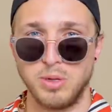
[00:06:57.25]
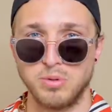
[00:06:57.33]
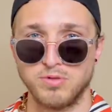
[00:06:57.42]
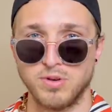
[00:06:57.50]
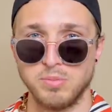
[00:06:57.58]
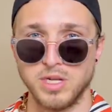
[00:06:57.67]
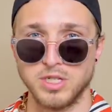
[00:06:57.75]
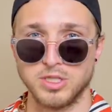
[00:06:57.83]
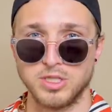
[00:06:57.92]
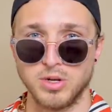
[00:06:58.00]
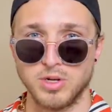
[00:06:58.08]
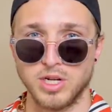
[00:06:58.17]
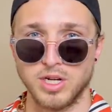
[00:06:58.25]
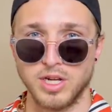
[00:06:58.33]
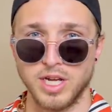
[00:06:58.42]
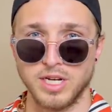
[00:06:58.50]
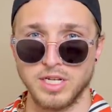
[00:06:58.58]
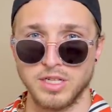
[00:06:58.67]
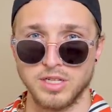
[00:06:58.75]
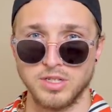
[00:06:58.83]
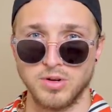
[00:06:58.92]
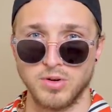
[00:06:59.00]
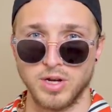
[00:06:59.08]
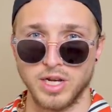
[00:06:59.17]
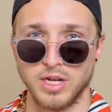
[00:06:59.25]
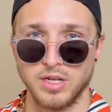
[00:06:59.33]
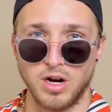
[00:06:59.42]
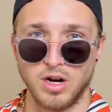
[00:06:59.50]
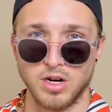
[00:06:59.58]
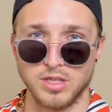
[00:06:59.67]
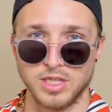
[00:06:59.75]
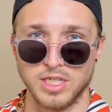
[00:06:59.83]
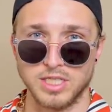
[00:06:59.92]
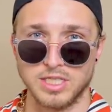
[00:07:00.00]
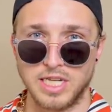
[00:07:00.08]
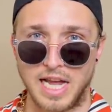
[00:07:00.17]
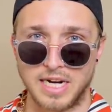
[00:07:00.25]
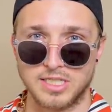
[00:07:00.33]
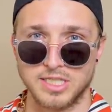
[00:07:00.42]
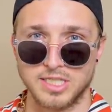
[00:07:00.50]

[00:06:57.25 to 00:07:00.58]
People from Minnesota and Illinois are the exact